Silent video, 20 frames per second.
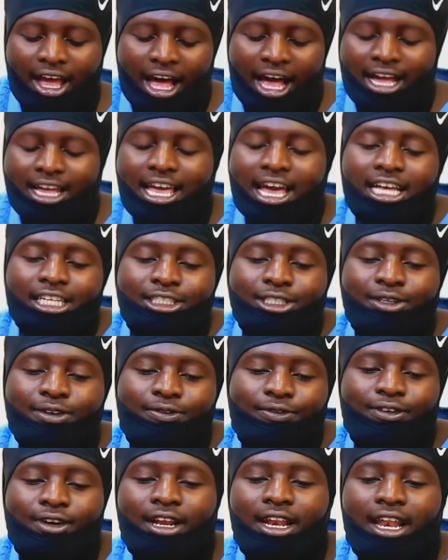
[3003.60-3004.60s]
I got you
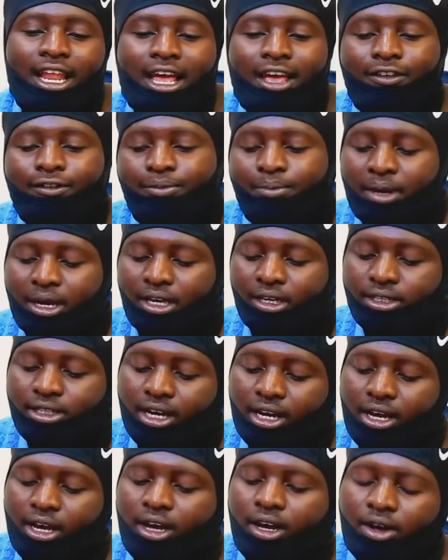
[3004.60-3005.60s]
for life my
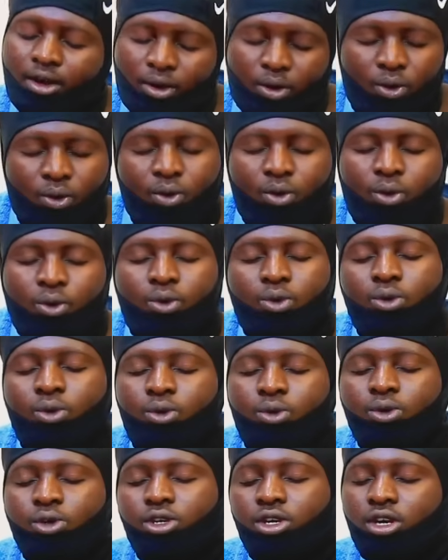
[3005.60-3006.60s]
girl
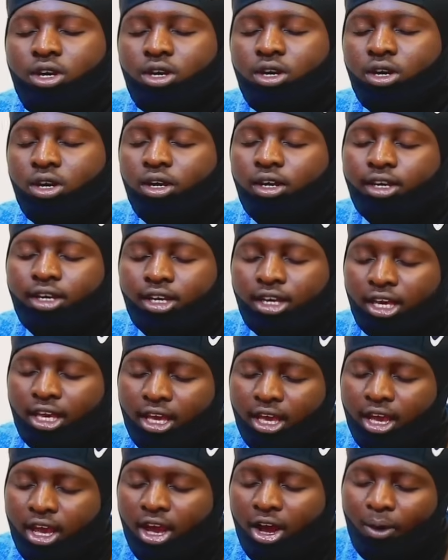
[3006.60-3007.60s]
ooh yeah
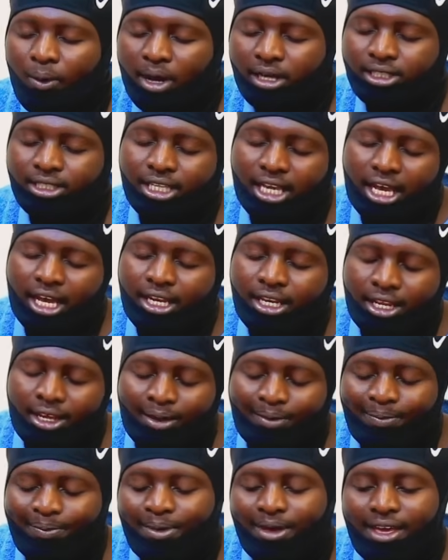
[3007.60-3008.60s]

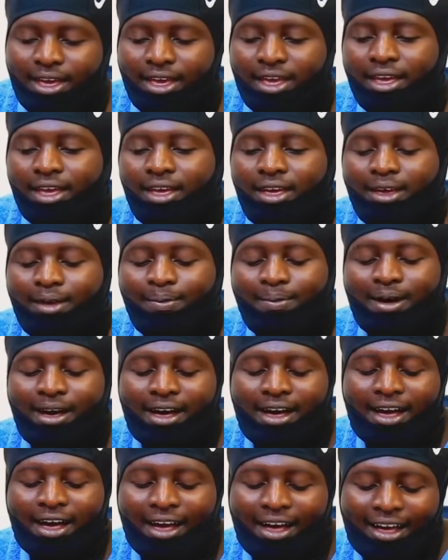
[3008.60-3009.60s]

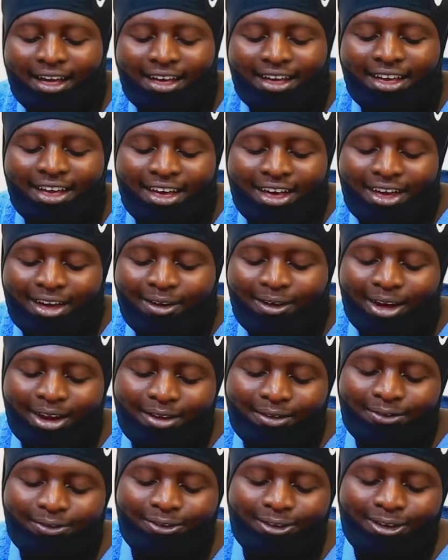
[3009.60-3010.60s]
watanibeba
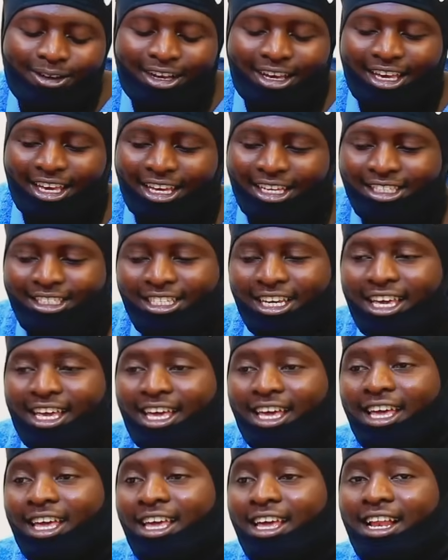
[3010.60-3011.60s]
wanifunge
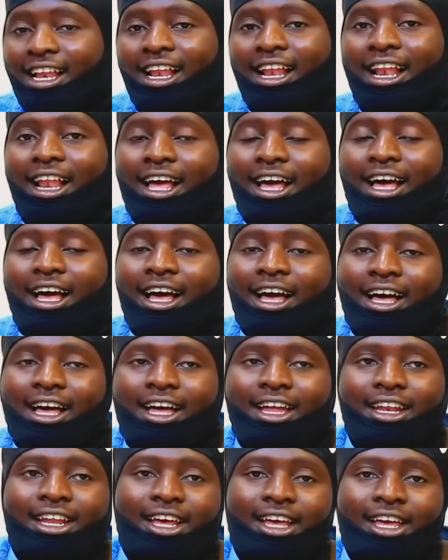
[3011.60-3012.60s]

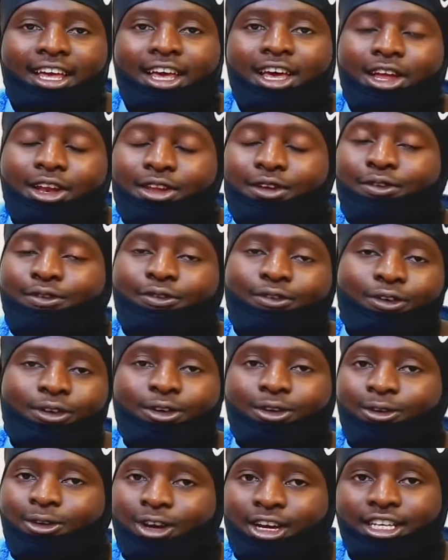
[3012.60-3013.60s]
jela na
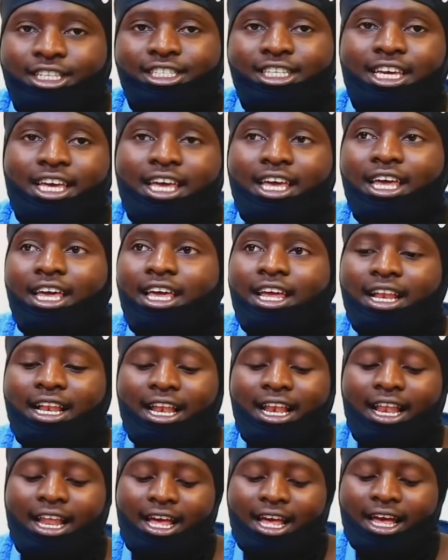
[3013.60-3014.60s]
nifungwe
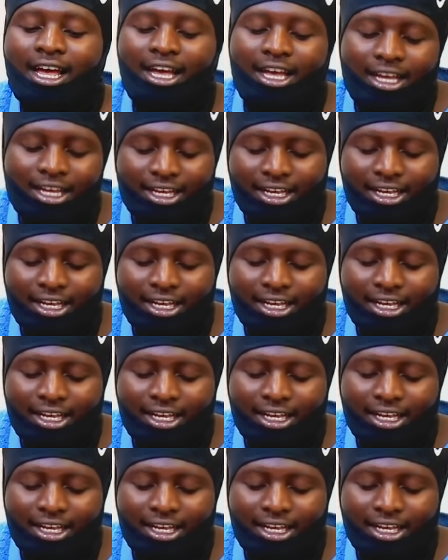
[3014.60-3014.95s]
jela